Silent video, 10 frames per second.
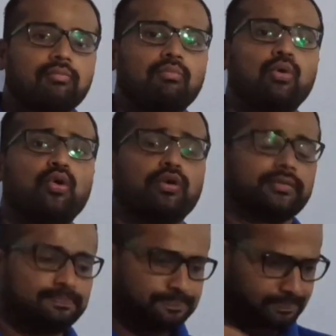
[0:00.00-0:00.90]

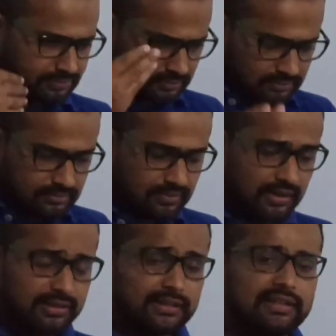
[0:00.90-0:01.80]
more
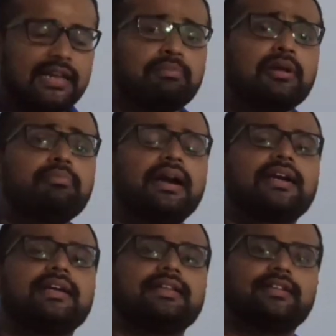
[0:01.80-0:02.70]

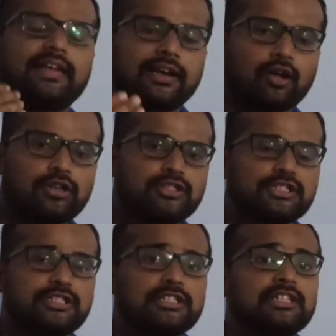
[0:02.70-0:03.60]
development in the
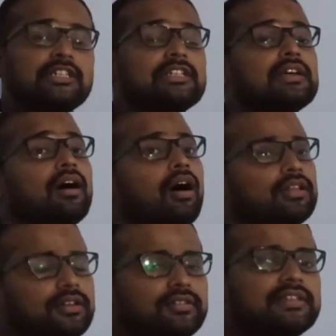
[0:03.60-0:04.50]
technologies,
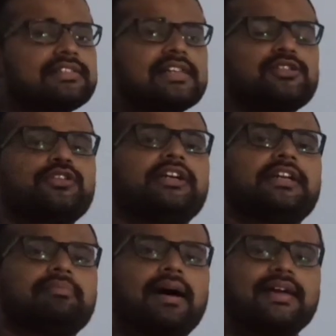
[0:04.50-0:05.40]
other things also
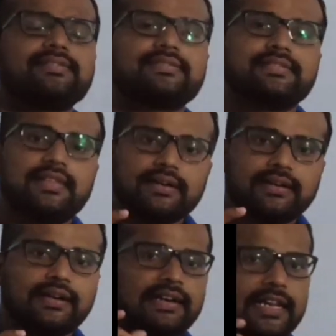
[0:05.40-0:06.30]
determines the